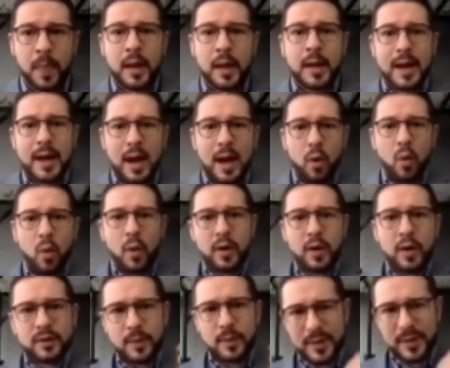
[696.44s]
Now, one
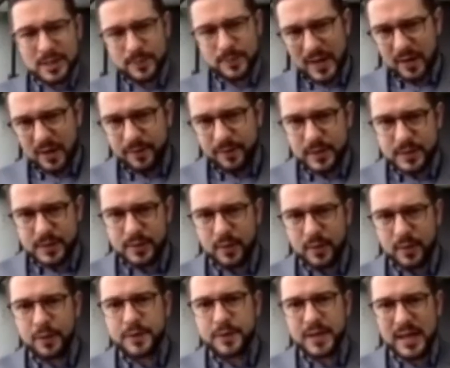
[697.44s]
of the biggest benefits
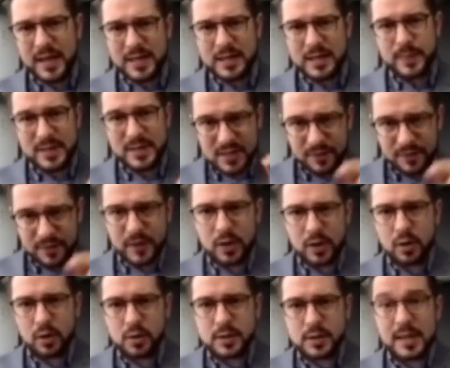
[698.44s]
of setting specific
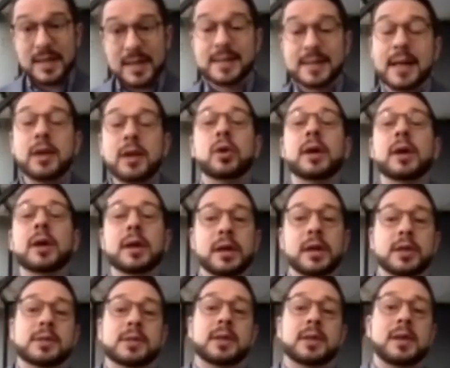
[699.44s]
goals is that you can
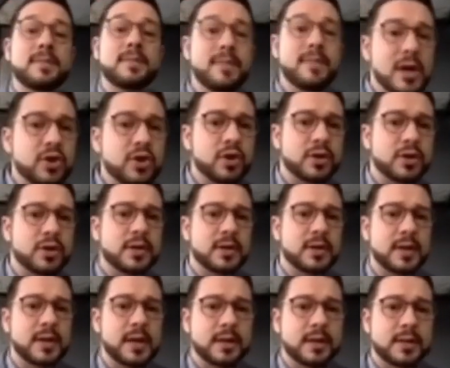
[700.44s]
easily measure
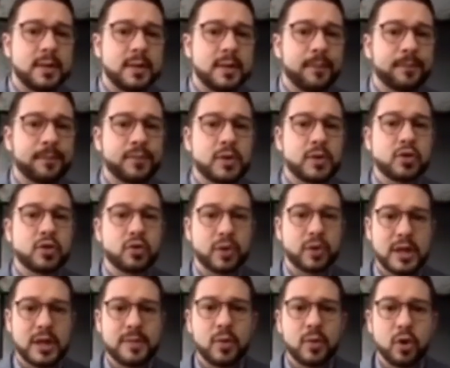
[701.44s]
success. So
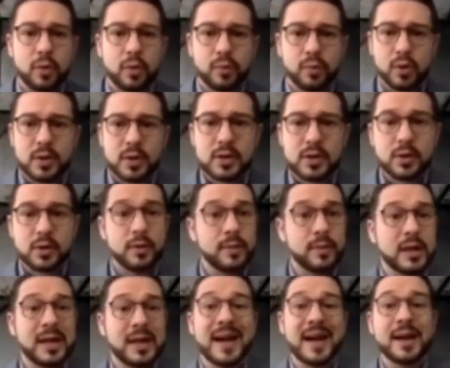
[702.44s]
read more books could
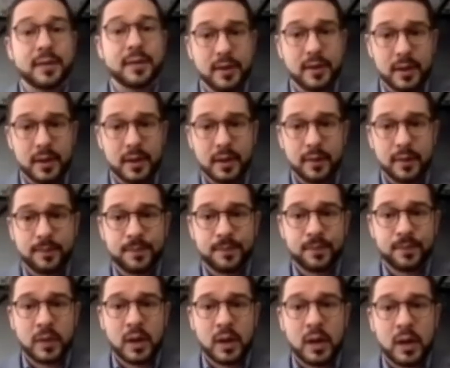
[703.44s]
mean anything,
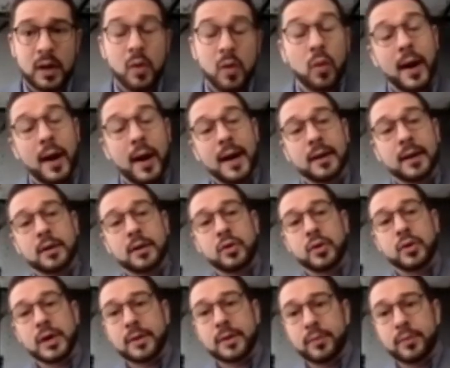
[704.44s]
while
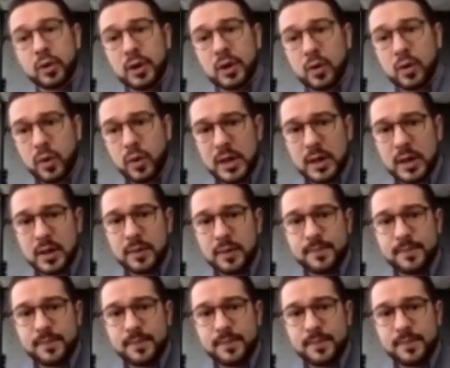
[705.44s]
read a book a week